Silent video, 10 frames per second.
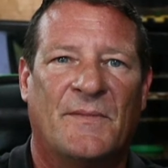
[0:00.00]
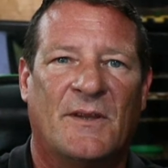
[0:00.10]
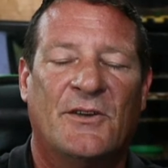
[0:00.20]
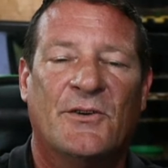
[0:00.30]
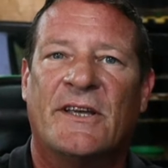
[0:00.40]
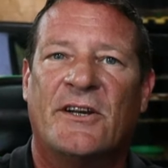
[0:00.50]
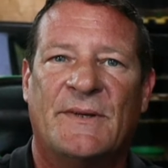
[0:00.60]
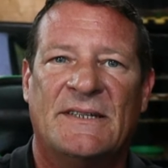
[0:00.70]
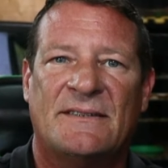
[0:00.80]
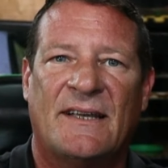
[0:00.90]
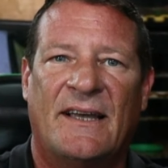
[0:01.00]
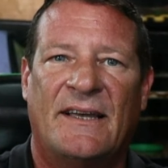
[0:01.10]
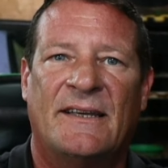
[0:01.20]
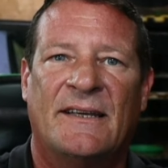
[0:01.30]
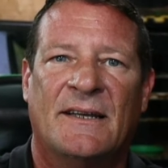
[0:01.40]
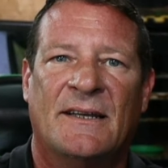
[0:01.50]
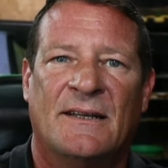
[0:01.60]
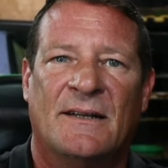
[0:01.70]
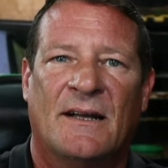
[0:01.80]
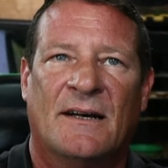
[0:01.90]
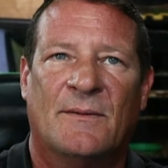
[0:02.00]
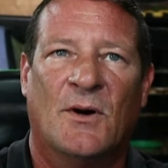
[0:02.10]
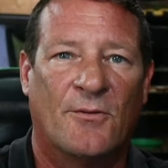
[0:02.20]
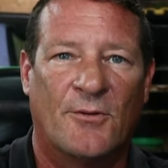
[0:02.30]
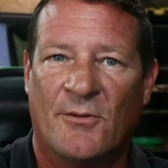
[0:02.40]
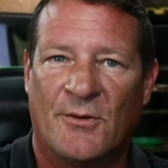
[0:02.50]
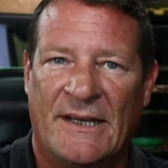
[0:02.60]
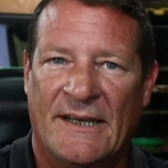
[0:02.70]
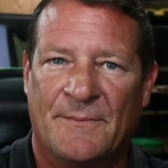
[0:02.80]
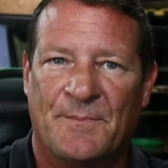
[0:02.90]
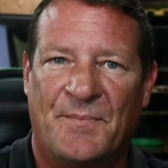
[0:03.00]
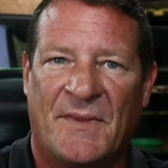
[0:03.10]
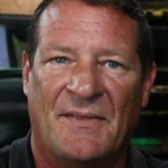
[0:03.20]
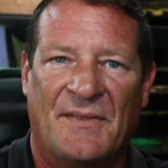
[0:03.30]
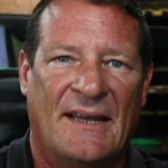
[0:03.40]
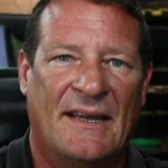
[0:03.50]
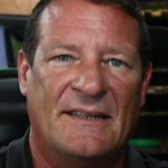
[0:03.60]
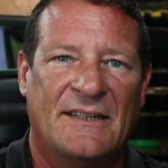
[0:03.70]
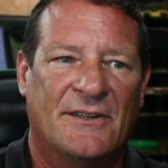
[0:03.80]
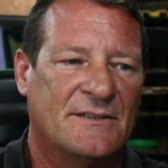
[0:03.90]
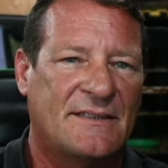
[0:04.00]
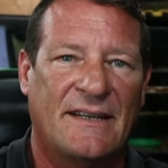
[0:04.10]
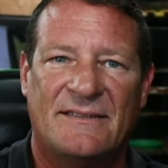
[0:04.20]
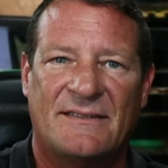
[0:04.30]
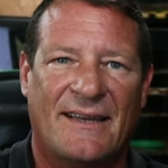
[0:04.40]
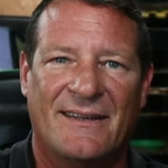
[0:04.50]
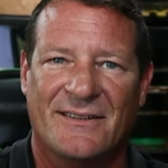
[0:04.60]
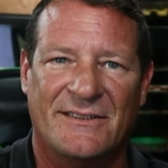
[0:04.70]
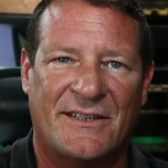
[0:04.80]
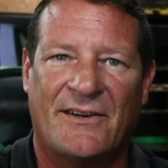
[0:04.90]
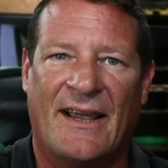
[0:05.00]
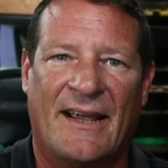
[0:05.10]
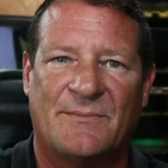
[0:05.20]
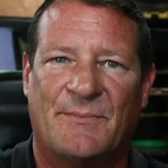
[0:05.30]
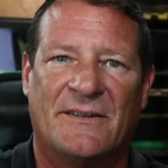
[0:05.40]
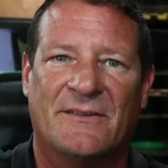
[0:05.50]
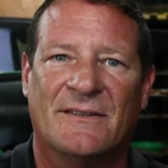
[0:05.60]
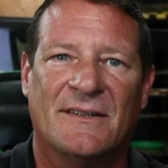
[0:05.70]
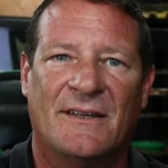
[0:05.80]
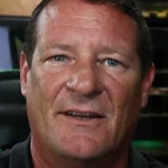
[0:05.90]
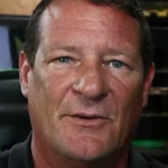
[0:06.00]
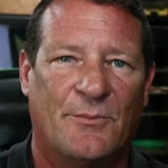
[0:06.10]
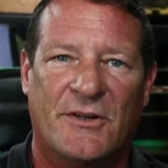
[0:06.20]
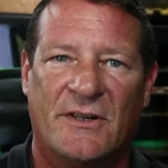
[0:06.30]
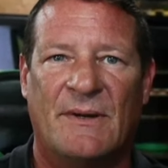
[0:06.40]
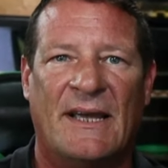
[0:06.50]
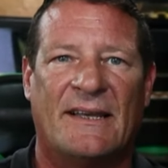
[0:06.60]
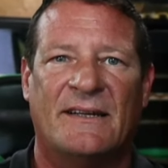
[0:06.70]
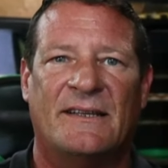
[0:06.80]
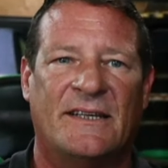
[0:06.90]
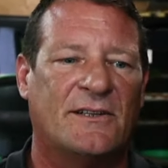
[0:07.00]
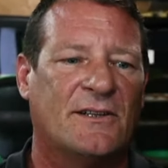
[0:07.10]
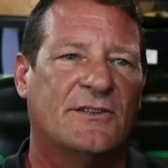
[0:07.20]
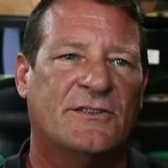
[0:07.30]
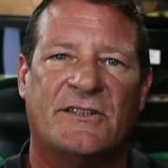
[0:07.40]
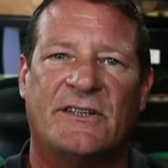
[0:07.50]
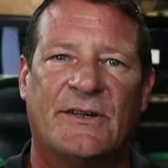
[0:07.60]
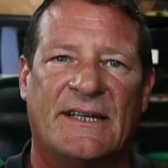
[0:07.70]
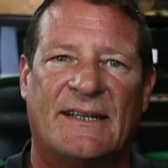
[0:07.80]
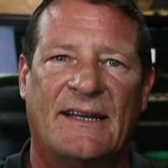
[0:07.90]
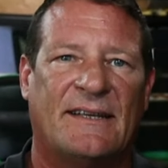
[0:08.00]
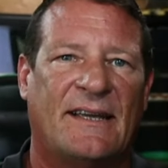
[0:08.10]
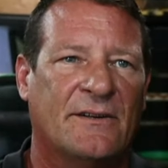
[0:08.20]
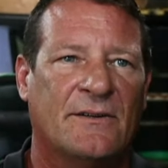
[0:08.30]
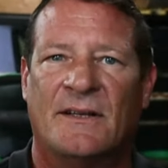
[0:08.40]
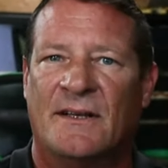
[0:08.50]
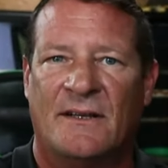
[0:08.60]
You'll hear me say over and over again that, you know, a snake's tail is their gas pedal. And you're putting them back into the enclosure, you hit that tail,